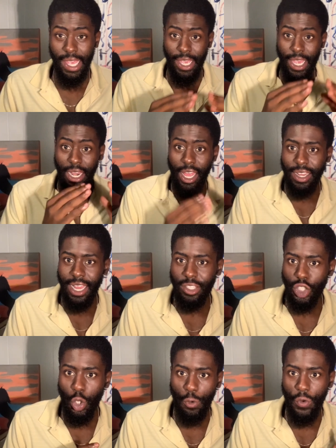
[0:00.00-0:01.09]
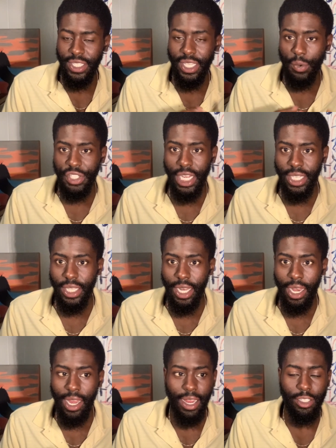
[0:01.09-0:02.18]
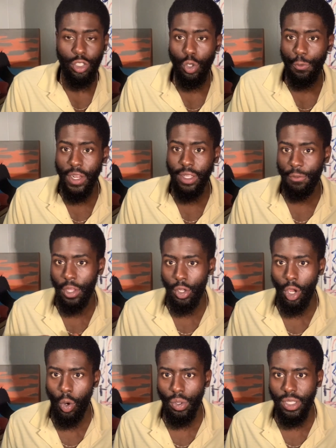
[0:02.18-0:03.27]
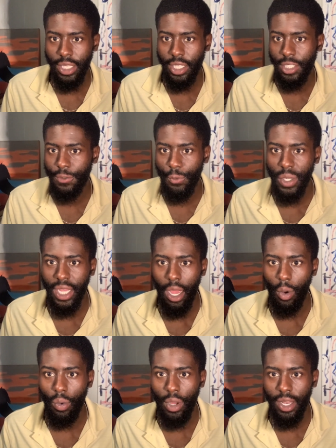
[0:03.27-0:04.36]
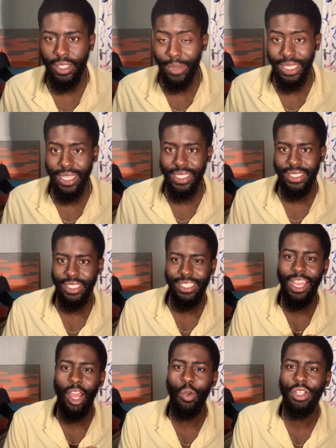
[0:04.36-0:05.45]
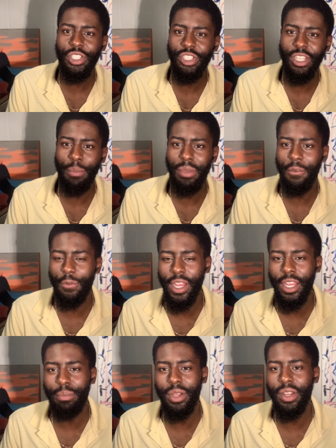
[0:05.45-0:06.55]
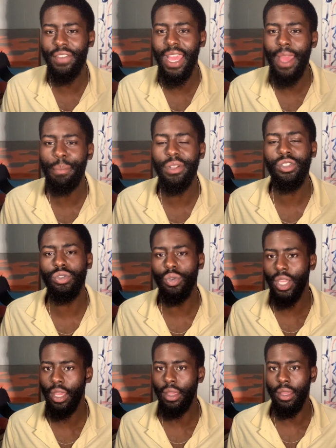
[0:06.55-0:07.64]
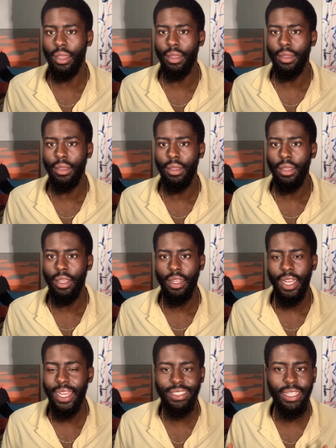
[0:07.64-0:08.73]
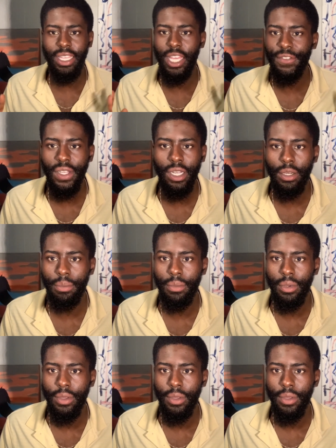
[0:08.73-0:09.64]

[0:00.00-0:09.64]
A lot of guys are so afraid to get rejected. A lot of guys are so afraid for the no that they just freak out. And like my thing is, not only should you not be afraid, but if it happens, it's okay. Like I said, give it up.